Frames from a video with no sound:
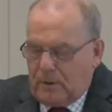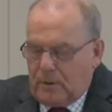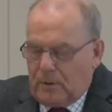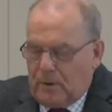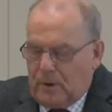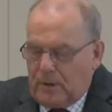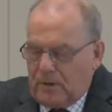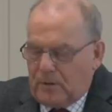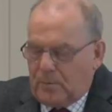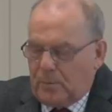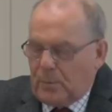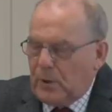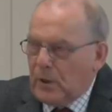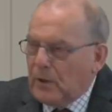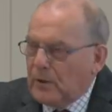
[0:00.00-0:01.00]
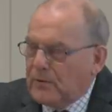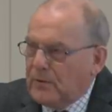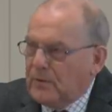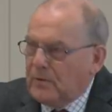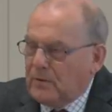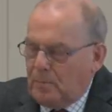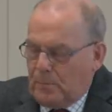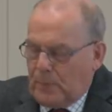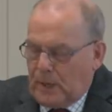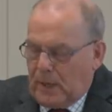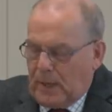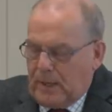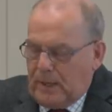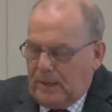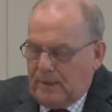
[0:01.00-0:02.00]
Lord has brought us
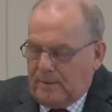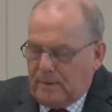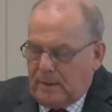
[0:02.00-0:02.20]
by his